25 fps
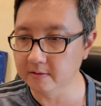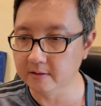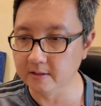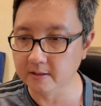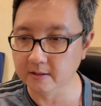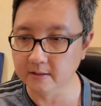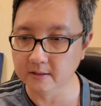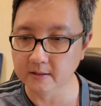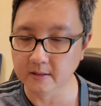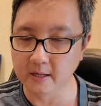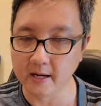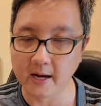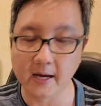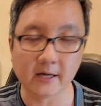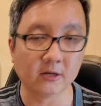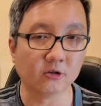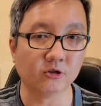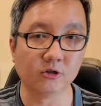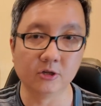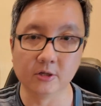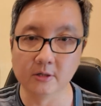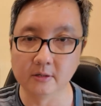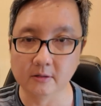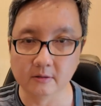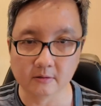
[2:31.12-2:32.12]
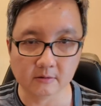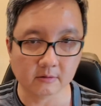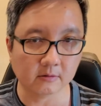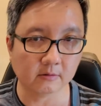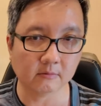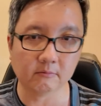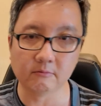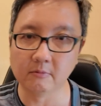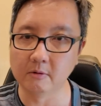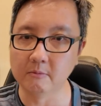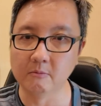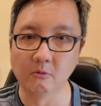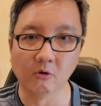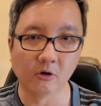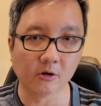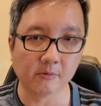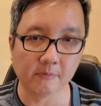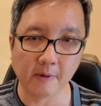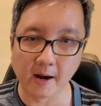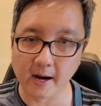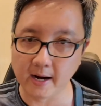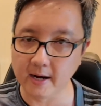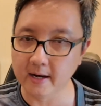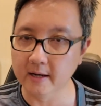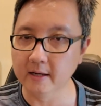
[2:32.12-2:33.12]
the action
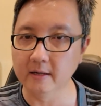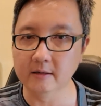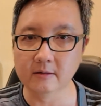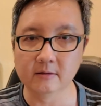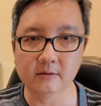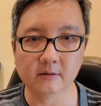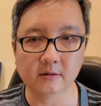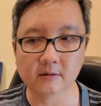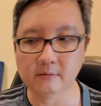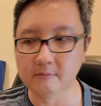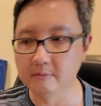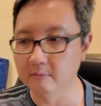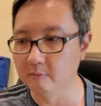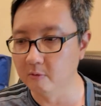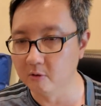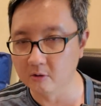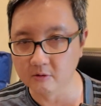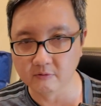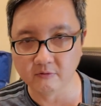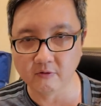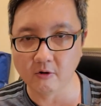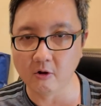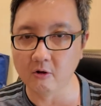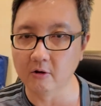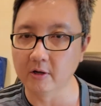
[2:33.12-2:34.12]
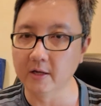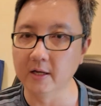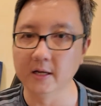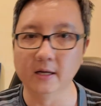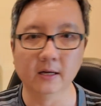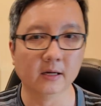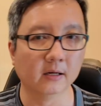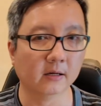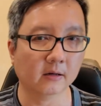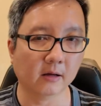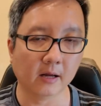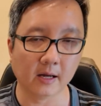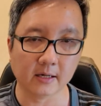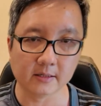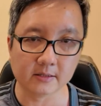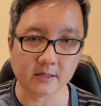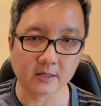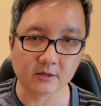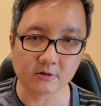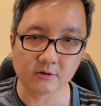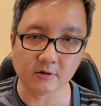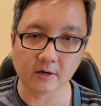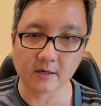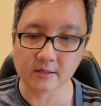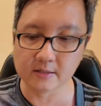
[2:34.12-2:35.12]
motorbike, motor vlogging,
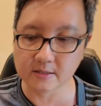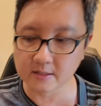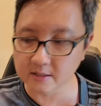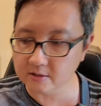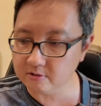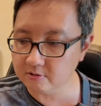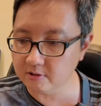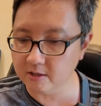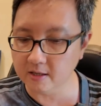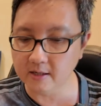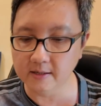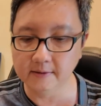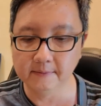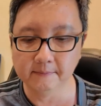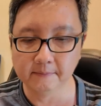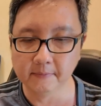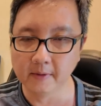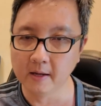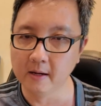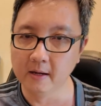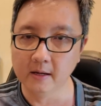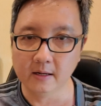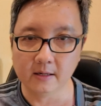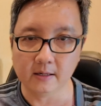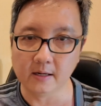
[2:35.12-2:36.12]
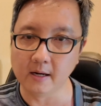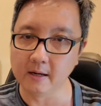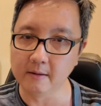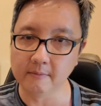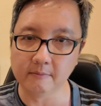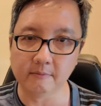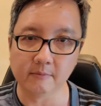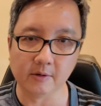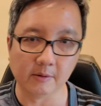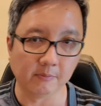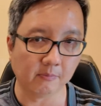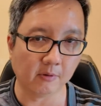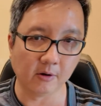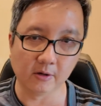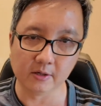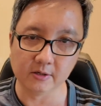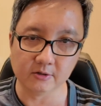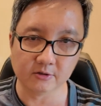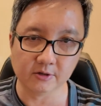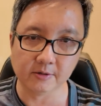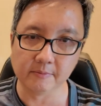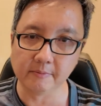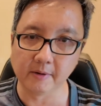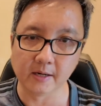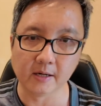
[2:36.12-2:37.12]
etc., then the
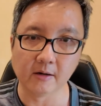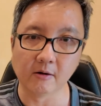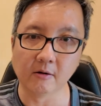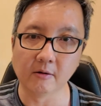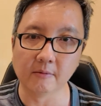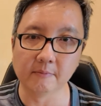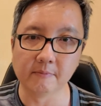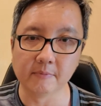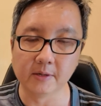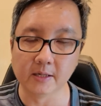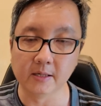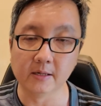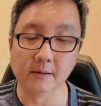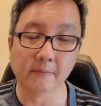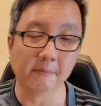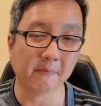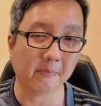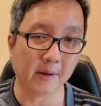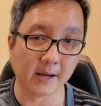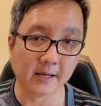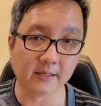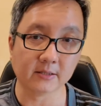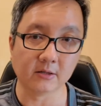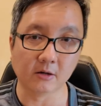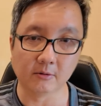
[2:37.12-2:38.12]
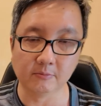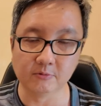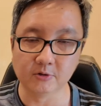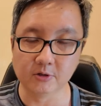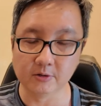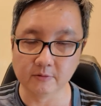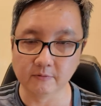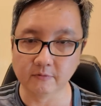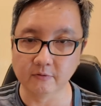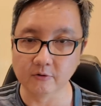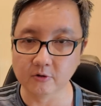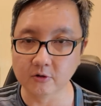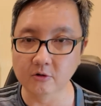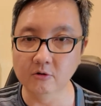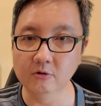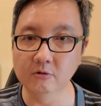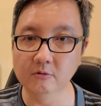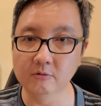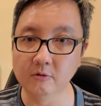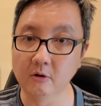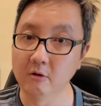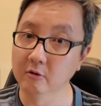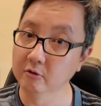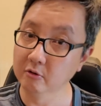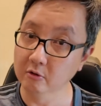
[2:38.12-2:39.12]
Pocket 3 might not be the best option for
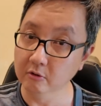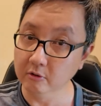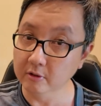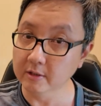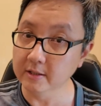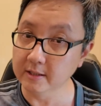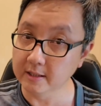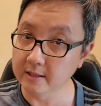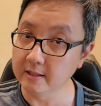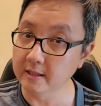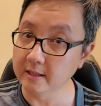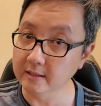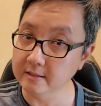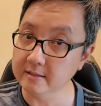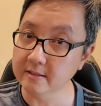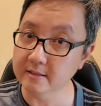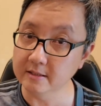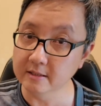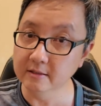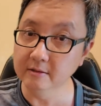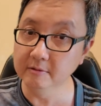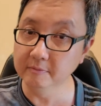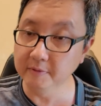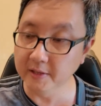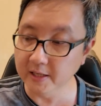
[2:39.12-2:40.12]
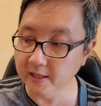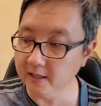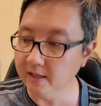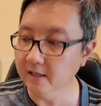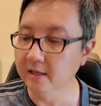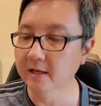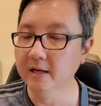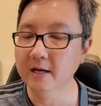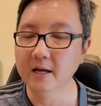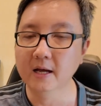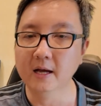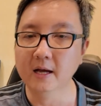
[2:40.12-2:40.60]
you, although it can still be.